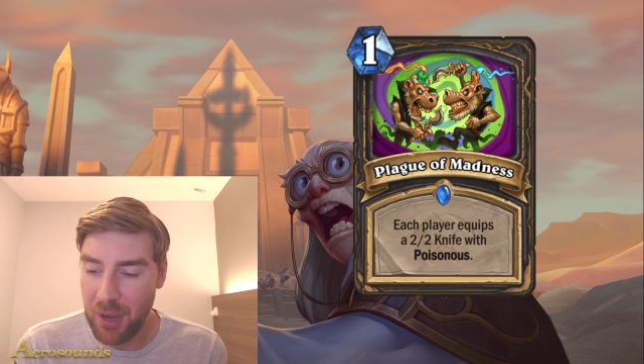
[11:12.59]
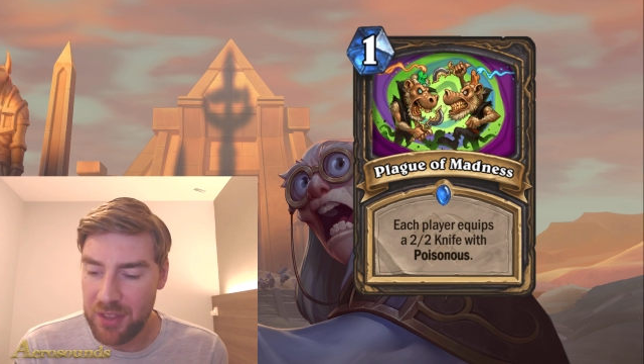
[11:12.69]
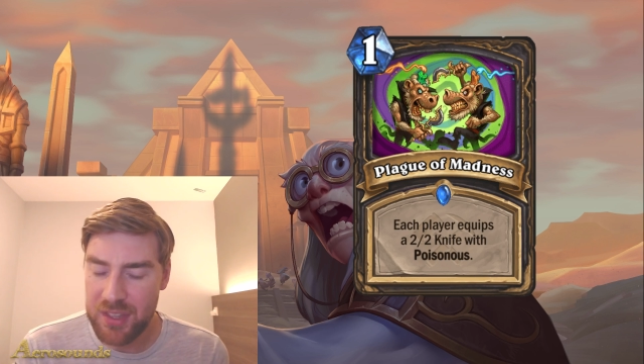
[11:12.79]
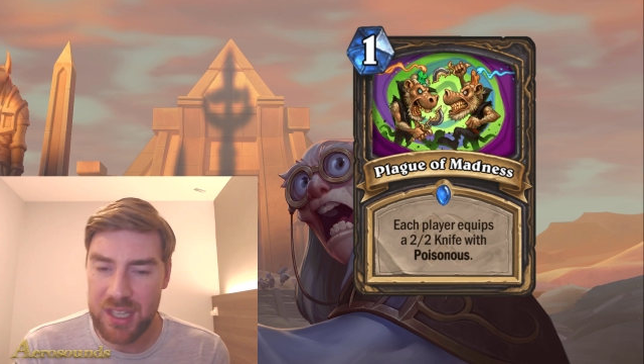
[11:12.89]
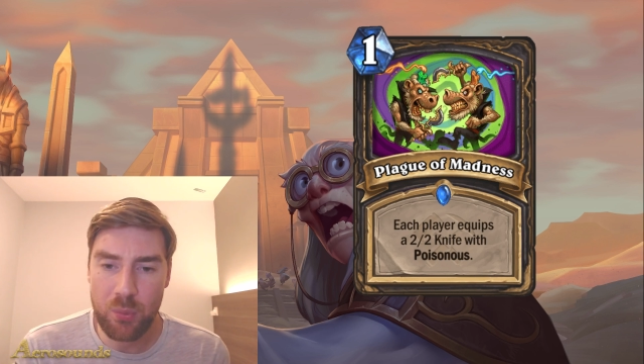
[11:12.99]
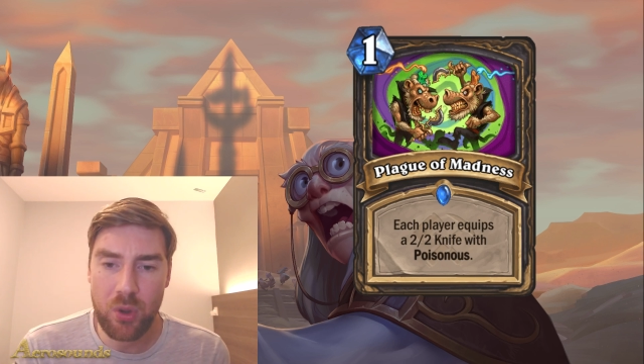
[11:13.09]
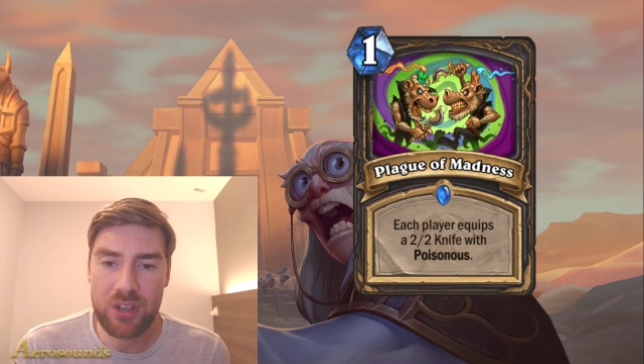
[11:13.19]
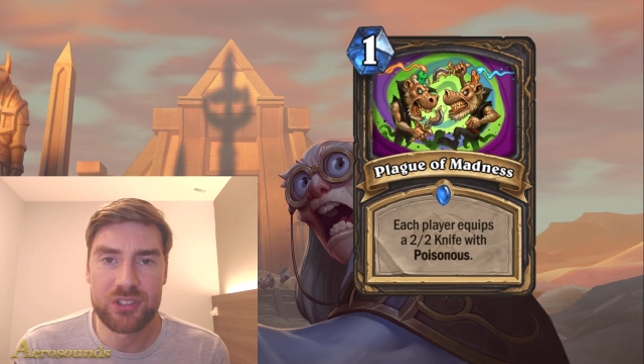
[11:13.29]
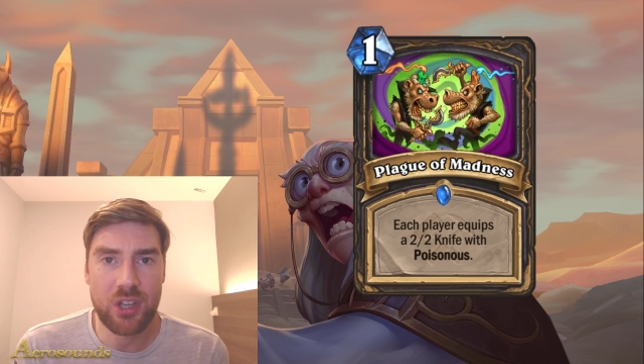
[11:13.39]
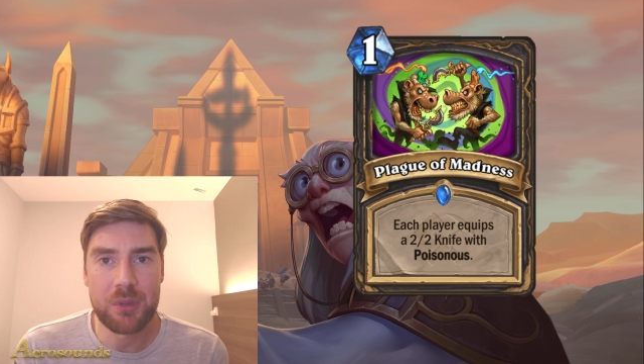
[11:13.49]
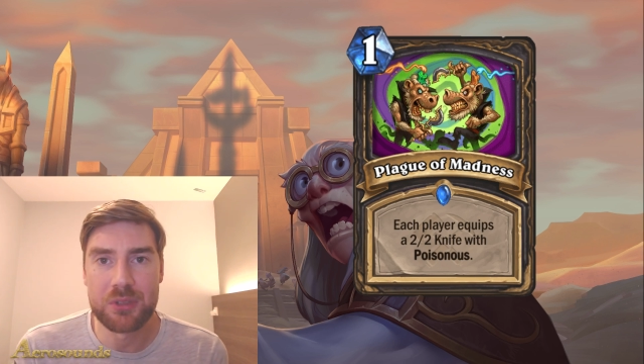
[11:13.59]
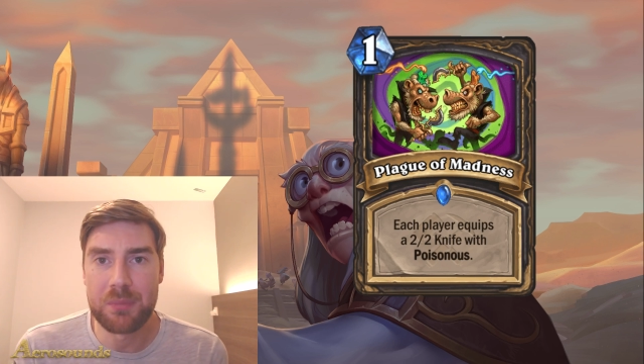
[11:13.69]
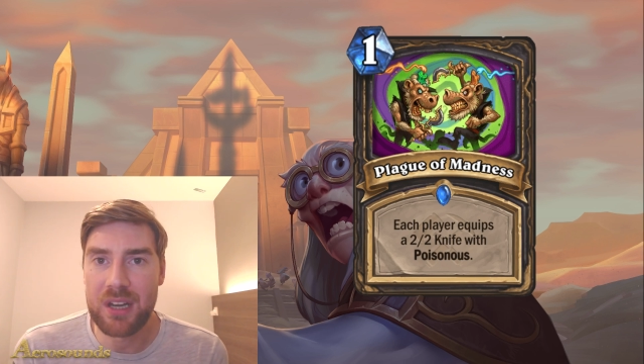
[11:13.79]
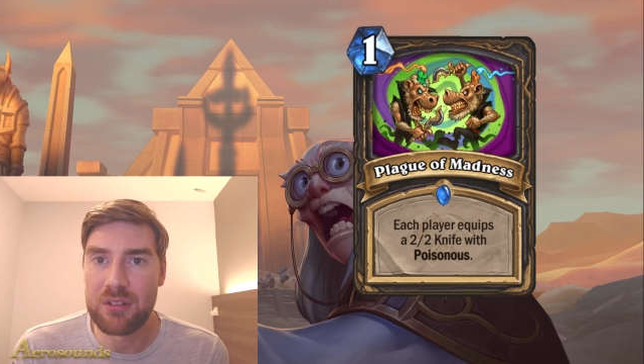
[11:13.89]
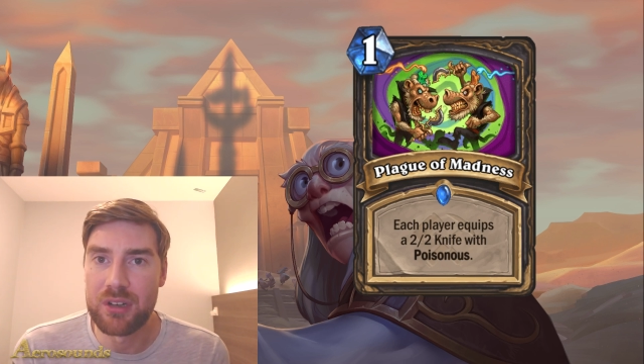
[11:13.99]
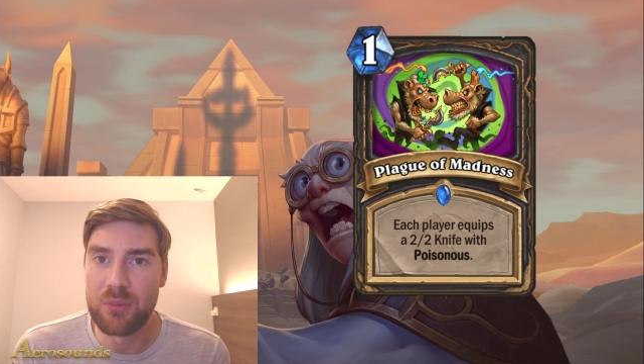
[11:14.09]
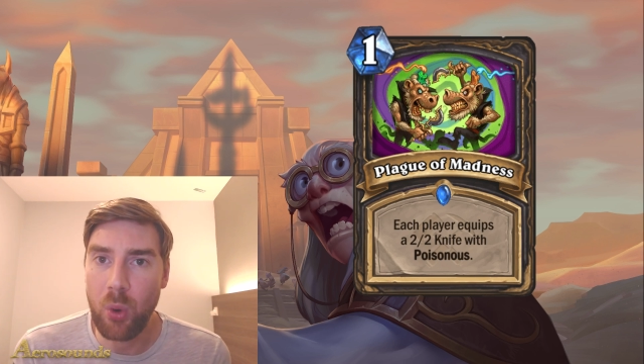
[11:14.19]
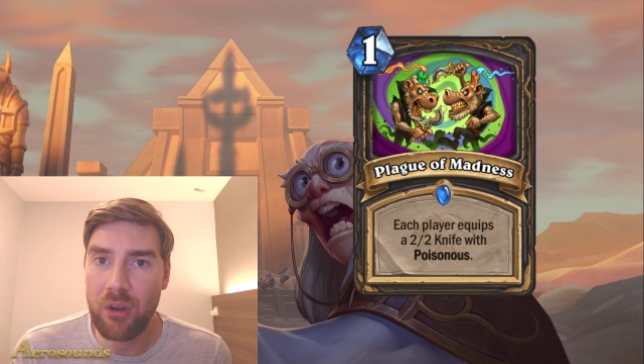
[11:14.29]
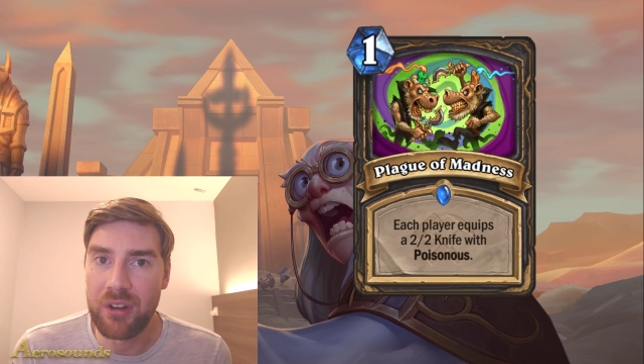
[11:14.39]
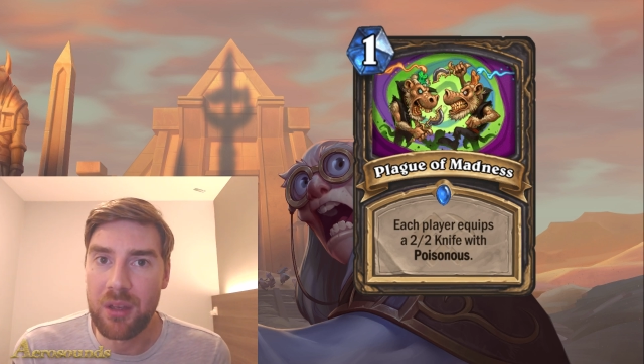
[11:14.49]
I think it works so much better in
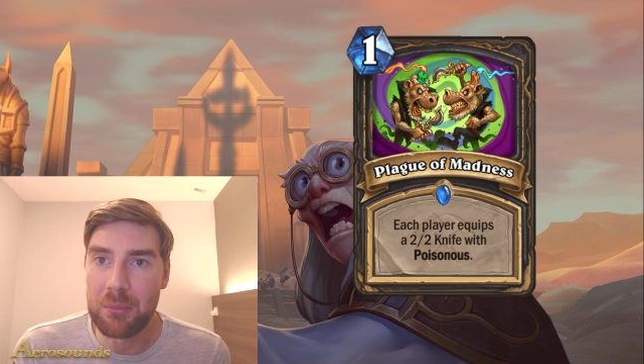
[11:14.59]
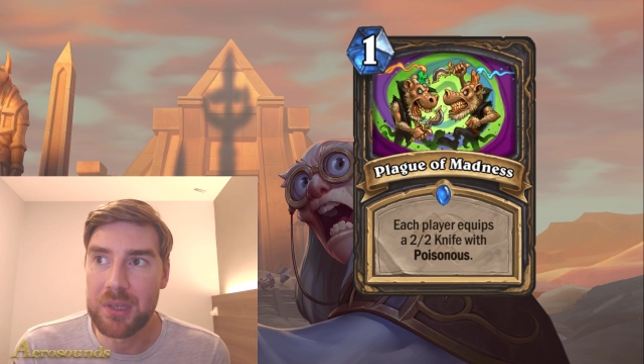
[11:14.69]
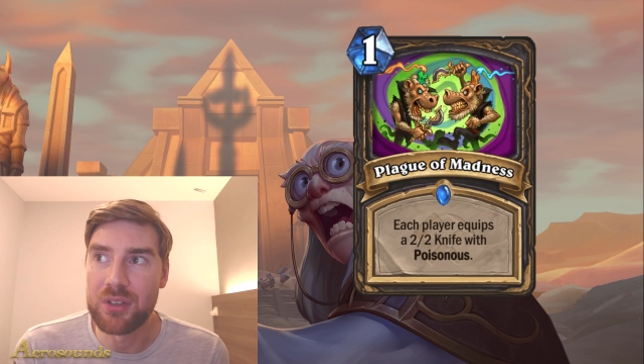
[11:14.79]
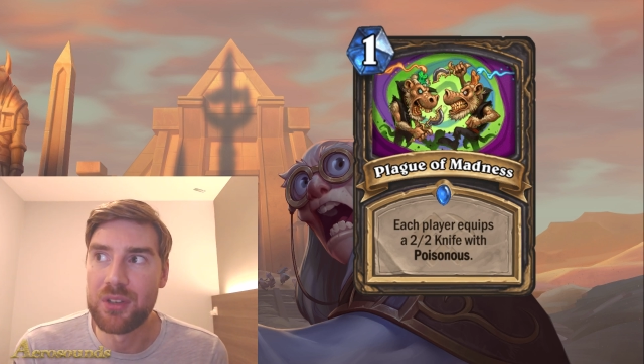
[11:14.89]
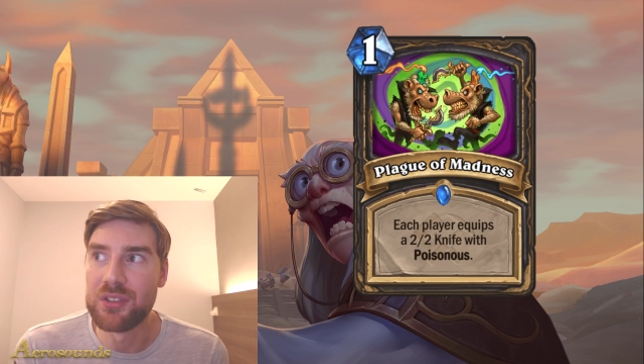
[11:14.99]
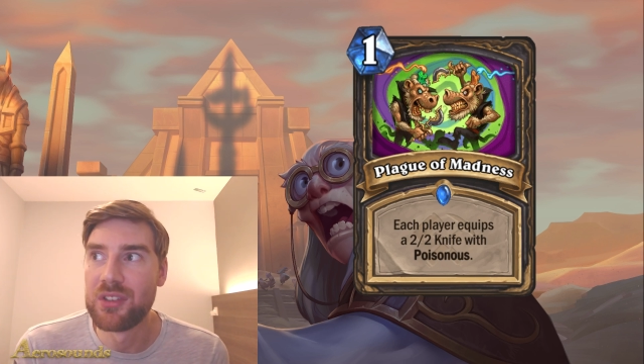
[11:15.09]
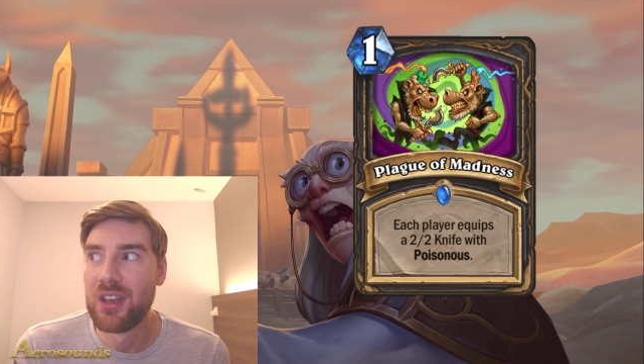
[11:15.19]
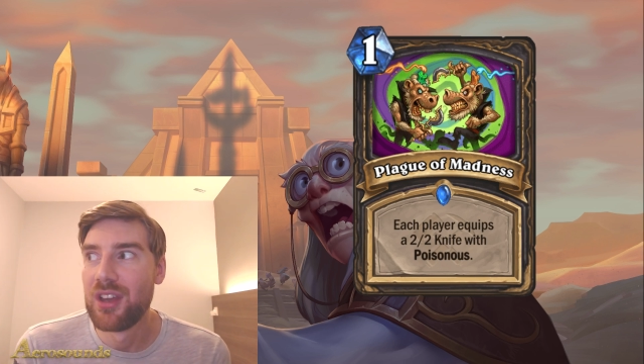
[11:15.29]
Warrior because